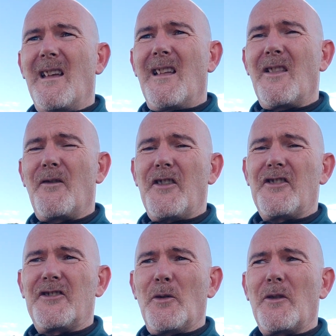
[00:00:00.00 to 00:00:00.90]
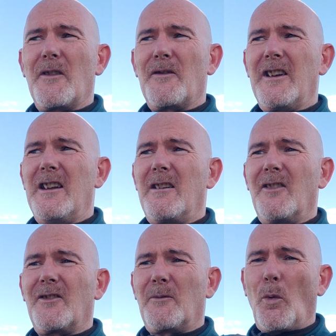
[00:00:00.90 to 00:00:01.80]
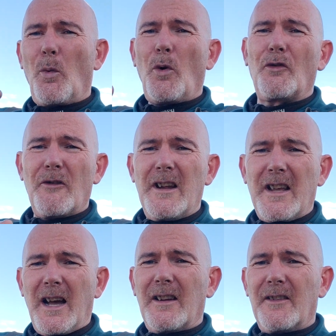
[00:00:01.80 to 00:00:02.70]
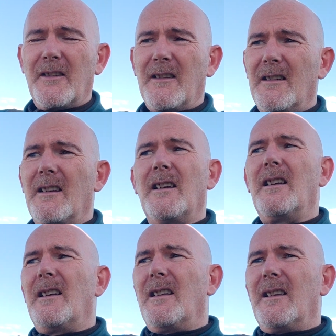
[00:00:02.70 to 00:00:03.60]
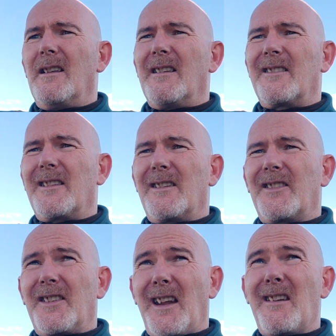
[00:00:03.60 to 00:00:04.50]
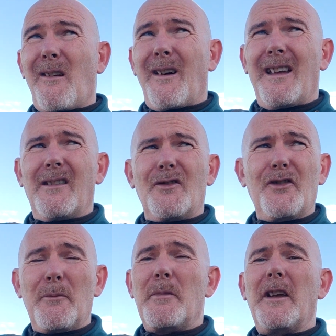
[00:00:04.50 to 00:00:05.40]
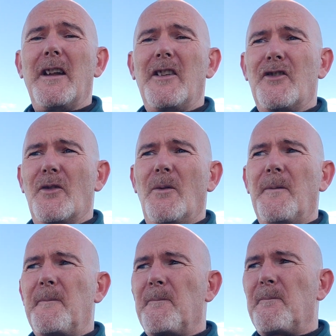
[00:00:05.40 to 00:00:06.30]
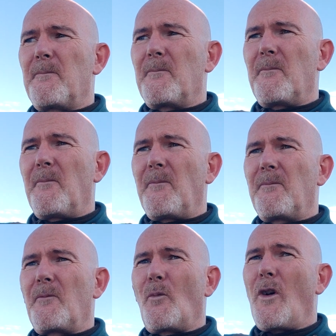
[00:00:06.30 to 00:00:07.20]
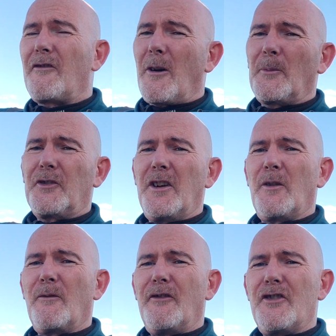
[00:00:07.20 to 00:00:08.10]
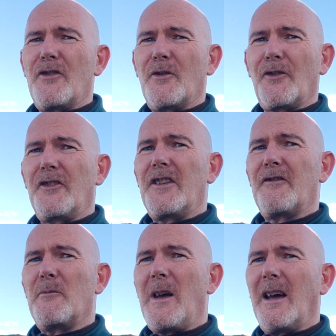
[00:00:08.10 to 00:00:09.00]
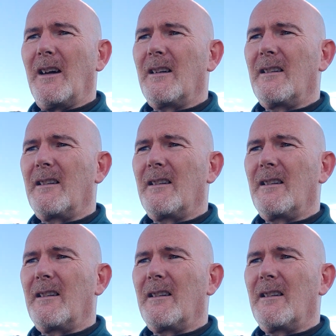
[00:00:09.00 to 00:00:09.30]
the fish are still going to feed because the water's really coloured. So the sunlight shouldn't be an issue. Whether I'm sitting on fish or not's a different matter.